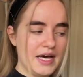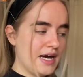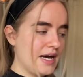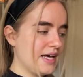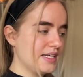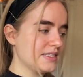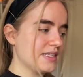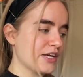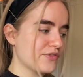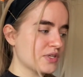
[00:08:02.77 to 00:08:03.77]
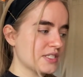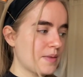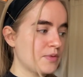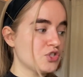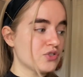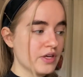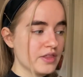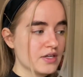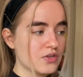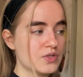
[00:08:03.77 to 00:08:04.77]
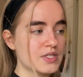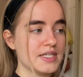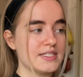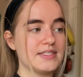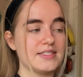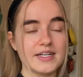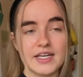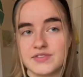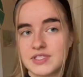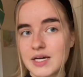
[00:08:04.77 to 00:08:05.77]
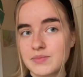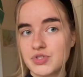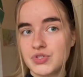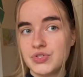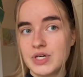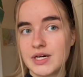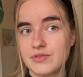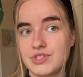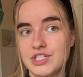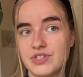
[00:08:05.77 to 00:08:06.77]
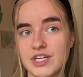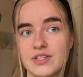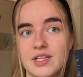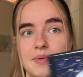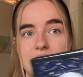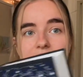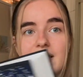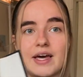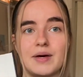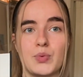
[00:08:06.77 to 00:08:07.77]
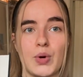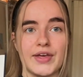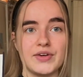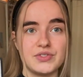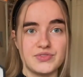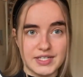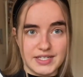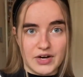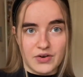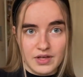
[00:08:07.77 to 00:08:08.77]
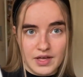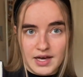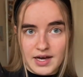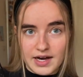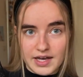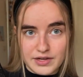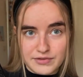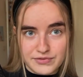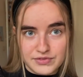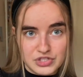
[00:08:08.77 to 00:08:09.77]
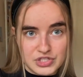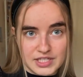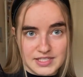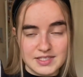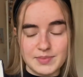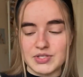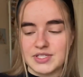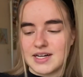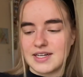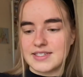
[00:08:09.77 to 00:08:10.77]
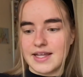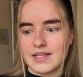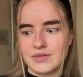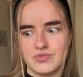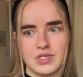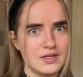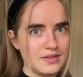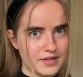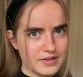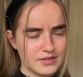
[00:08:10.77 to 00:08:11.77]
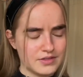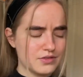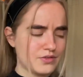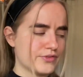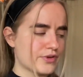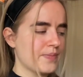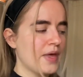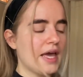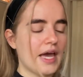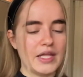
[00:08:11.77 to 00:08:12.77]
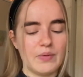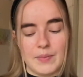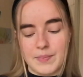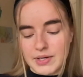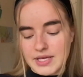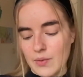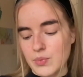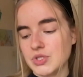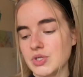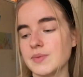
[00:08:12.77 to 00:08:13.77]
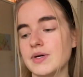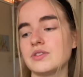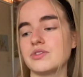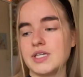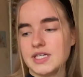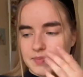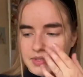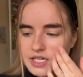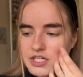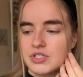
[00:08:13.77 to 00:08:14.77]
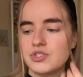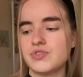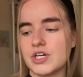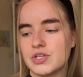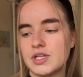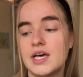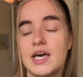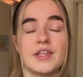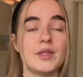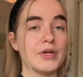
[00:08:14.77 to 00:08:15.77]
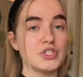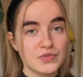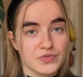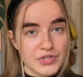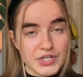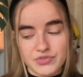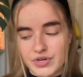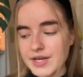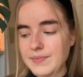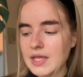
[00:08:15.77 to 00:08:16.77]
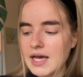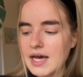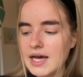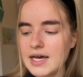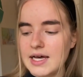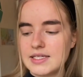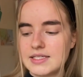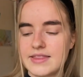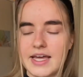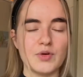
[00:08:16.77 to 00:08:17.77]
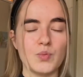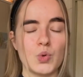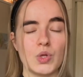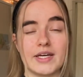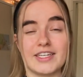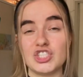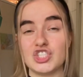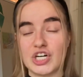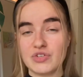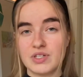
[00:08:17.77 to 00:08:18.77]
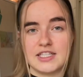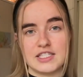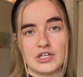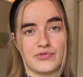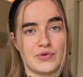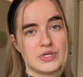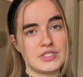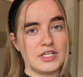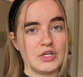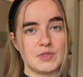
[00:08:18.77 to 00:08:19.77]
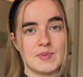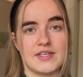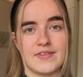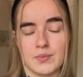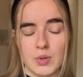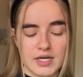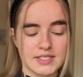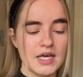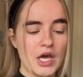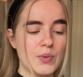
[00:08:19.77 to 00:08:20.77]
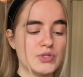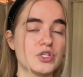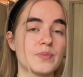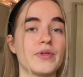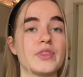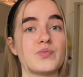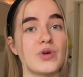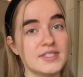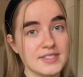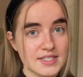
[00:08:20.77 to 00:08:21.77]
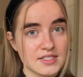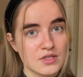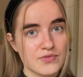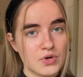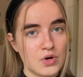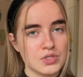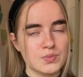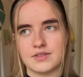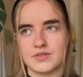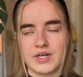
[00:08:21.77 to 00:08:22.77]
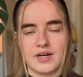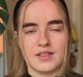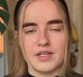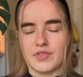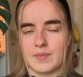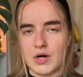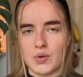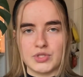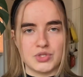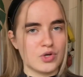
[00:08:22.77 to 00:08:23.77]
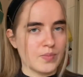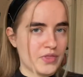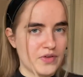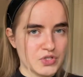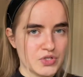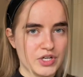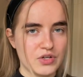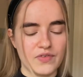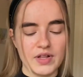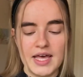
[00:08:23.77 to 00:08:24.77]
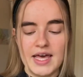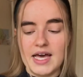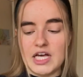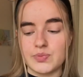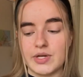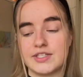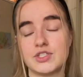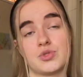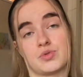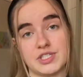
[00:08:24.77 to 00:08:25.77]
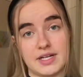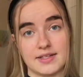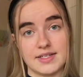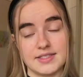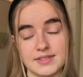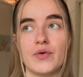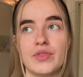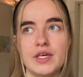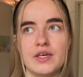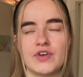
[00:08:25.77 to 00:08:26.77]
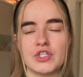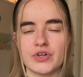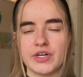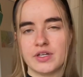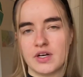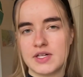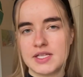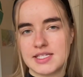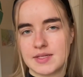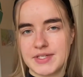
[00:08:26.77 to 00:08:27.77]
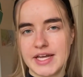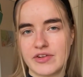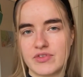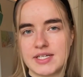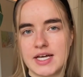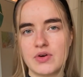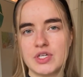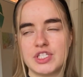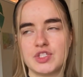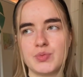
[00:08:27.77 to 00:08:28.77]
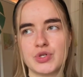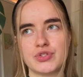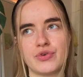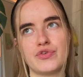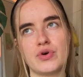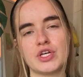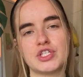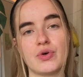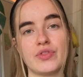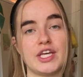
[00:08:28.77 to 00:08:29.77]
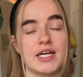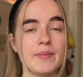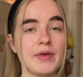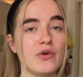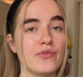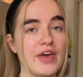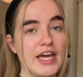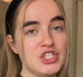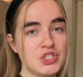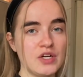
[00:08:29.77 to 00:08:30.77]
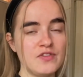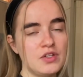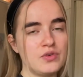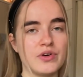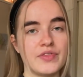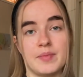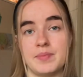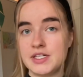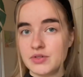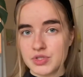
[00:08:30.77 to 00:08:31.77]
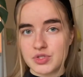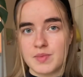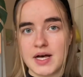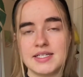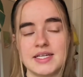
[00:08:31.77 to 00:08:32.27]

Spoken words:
And like, for example, during the course I did not have time to read Dracula, but I am working on it right now. I have just about started, and I'm really liking it so far. Anyway, but yeah, we talked about Great Expectations, Dracula, The Picture of Dorian Gray, and then more like in general, instead of focusing on specific works. We talked about the Bronte sisters, of course. You can't leave them out when talking about the Victorian novel, as well as George Eliot. The Victorian novel class I'm taking right now is more so focused on the coming of age novel, or the Bildungsroman.